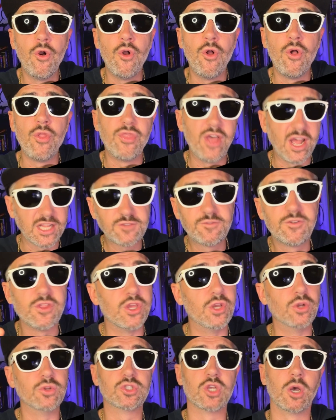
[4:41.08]
That's for the
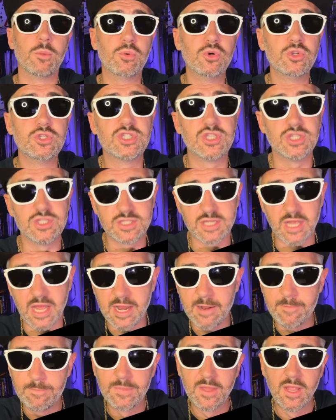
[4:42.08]
Hilltop Hoods to
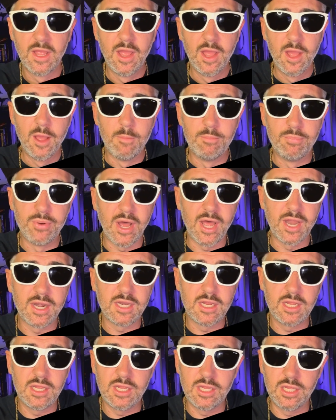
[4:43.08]
say. But
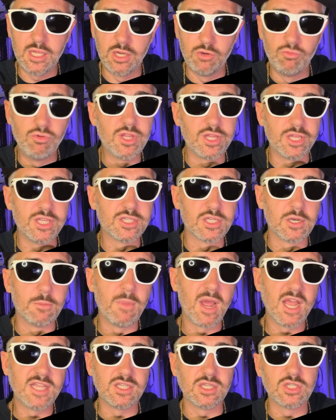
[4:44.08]
it really is an
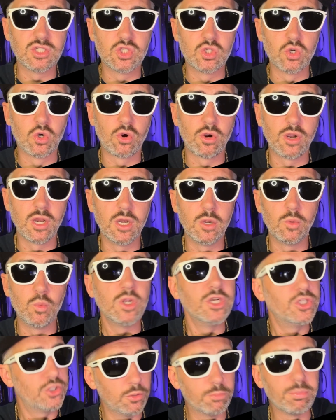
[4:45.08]
amazing story, and
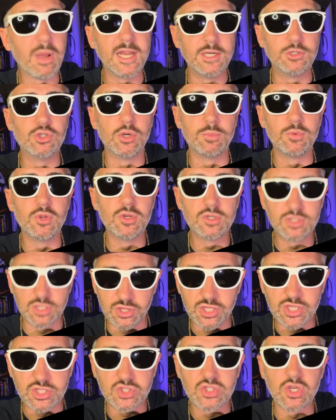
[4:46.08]
we should pay tribute to
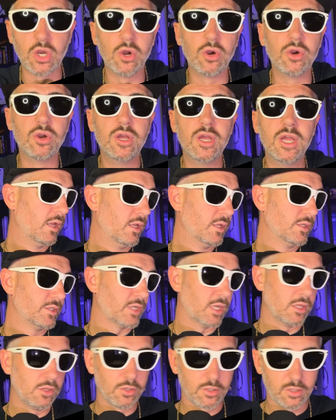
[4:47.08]
this song. So
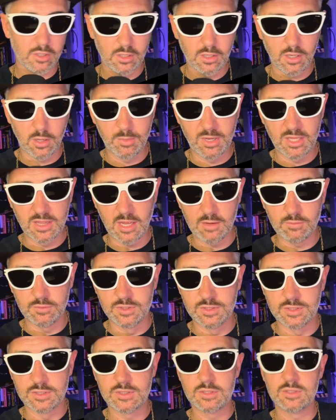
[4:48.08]
look, I mean, that
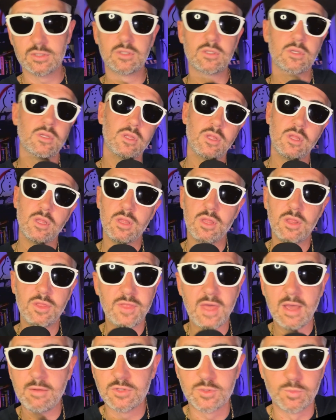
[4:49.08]
was
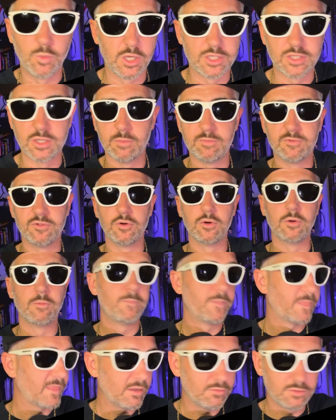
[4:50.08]
my top 4.
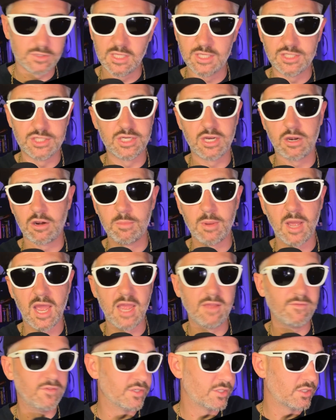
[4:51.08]
That was Legendary
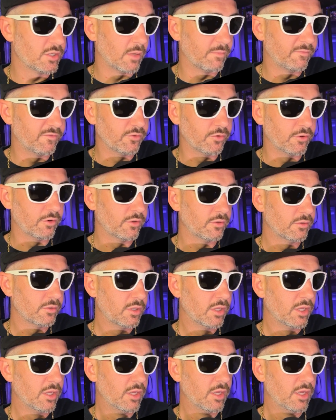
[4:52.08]
Behaviour's top 4
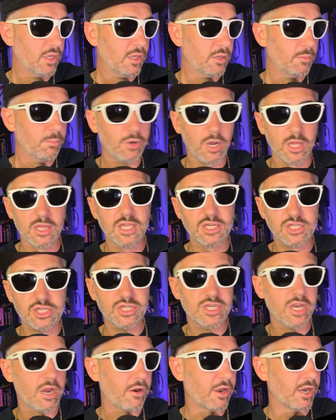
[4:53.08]
by
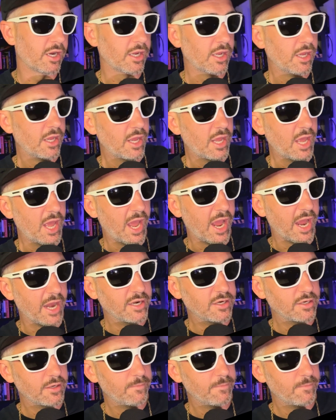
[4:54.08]
LGNDRK. And